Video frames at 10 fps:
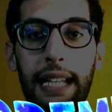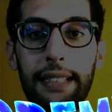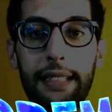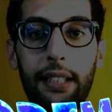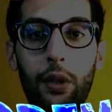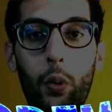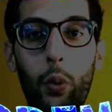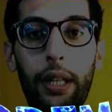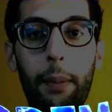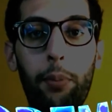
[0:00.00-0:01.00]
testing
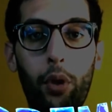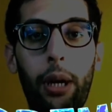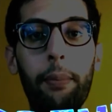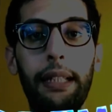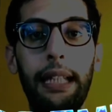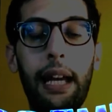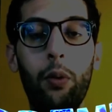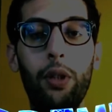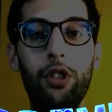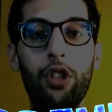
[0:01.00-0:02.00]
with a programming
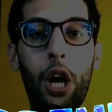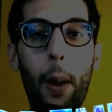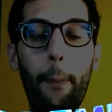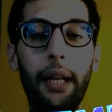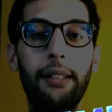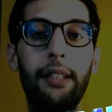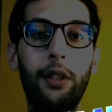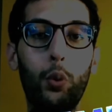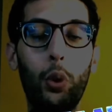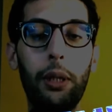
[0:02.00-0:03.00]
language, but
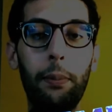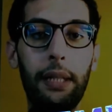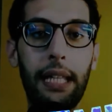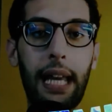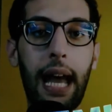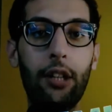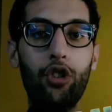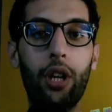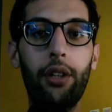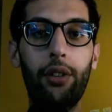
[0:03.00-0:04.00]
it will be a
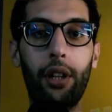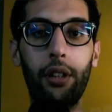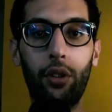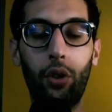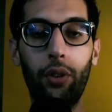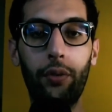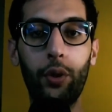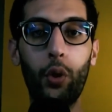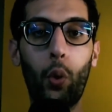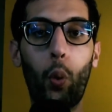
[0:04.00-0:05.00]
general
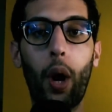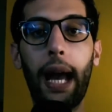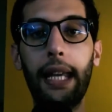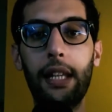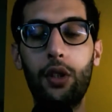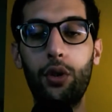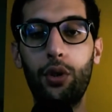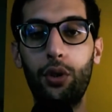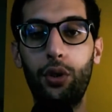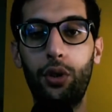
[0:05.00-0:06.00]
overview why you
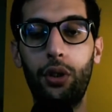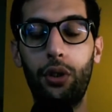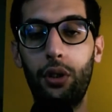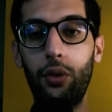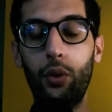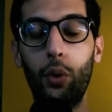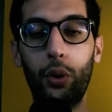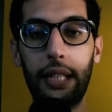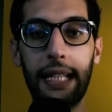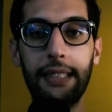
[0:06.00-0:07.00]
should do
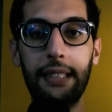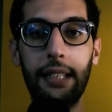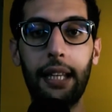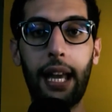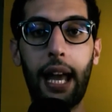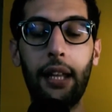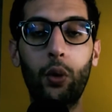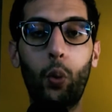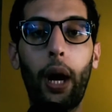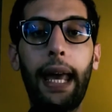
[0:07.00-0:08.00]
testing
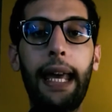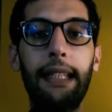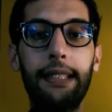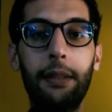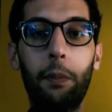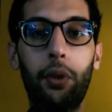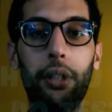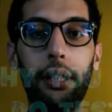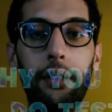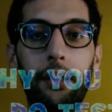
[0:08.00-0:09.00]
and why it is
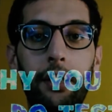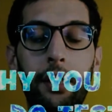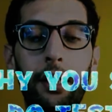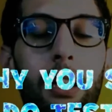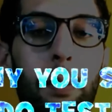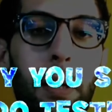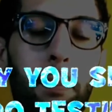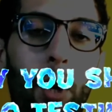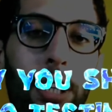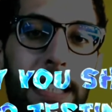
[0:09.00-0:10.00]
important. The
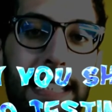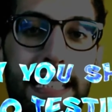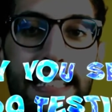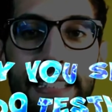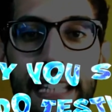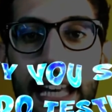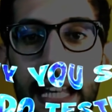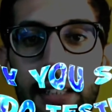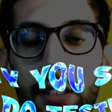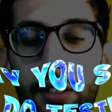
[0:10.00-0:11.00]
main point is
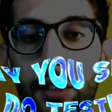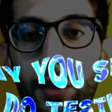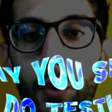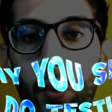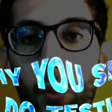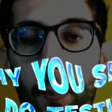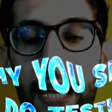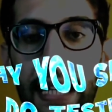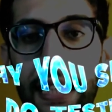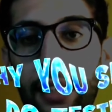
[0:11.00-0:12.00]
that you
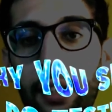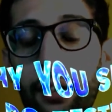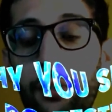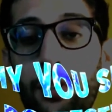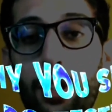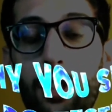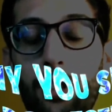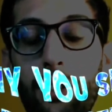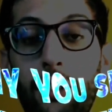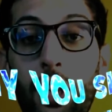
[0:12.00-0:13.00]
make a lot of
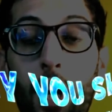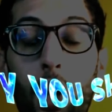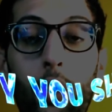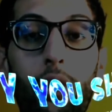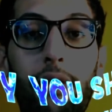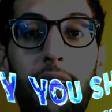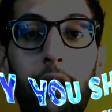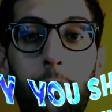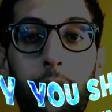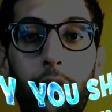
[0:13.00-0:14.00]
changes, you
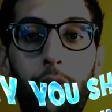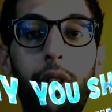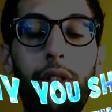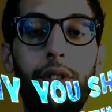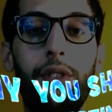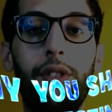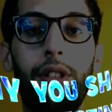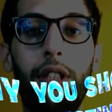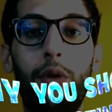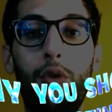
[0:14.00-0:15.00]
develop new
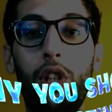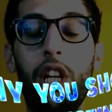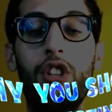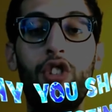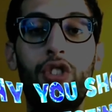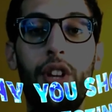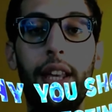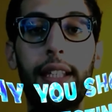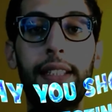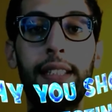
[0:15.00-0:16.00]
features, you change
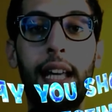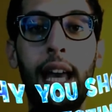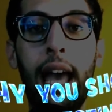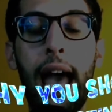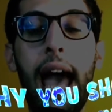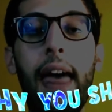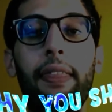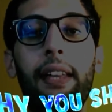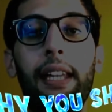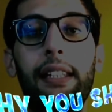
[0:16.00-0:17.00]
things,
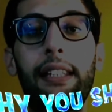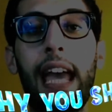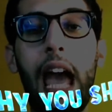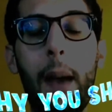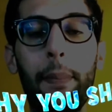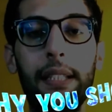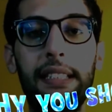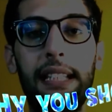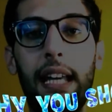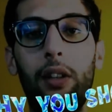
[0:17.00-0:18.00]
and it
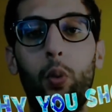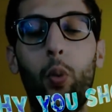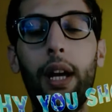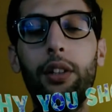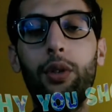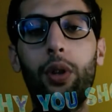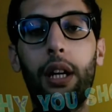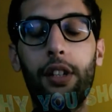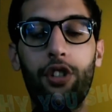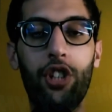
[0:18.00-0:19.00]
happens that when you
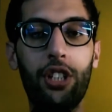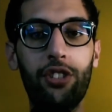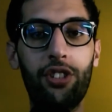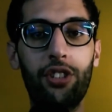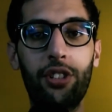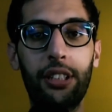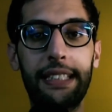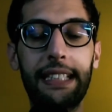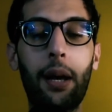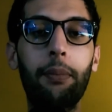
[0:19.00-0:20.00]
are changing
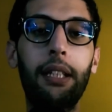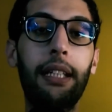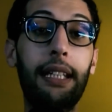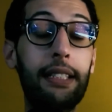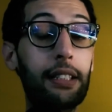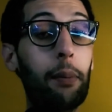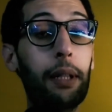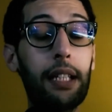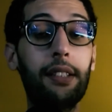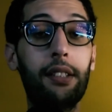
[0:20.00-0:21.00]
something in some
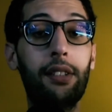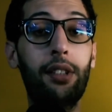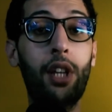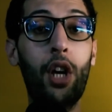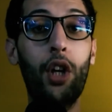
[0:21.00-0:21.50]
places,